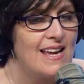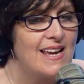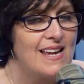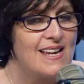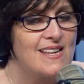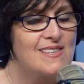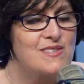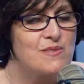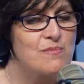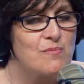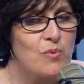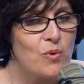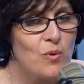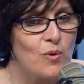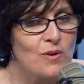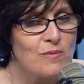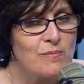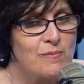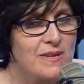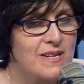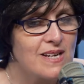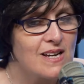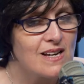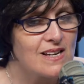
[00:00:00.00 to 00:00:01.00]
It's
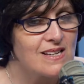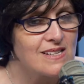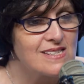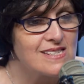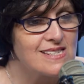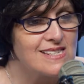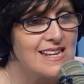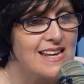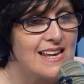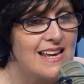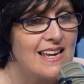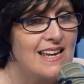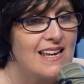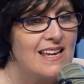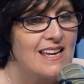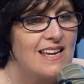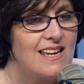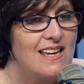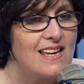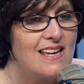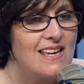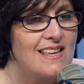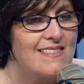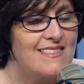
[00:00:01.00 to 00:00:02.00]
important because
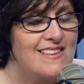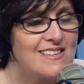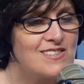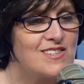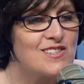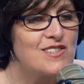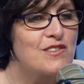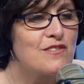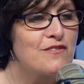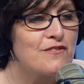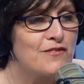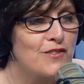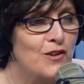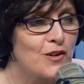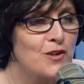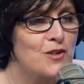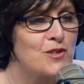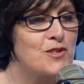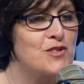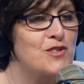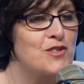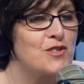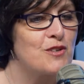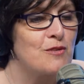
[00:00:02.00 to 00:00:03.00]
this is the
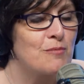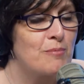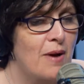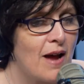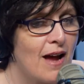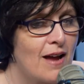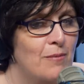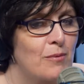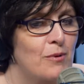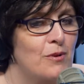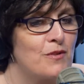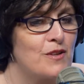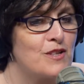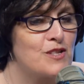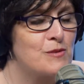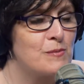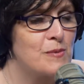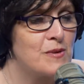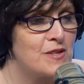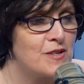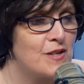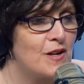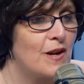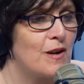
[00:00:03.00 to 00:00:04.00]
first Bible that's
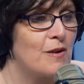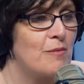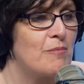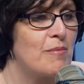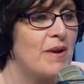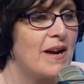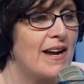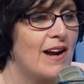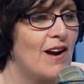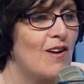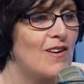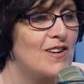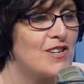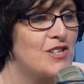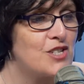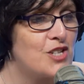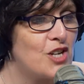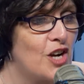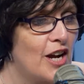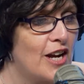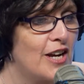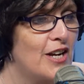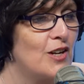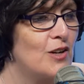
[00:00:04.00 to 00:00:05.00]
been done by our
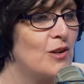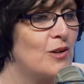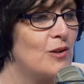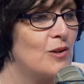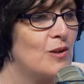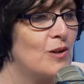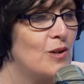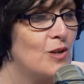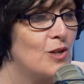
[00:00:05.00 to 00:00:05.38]
entire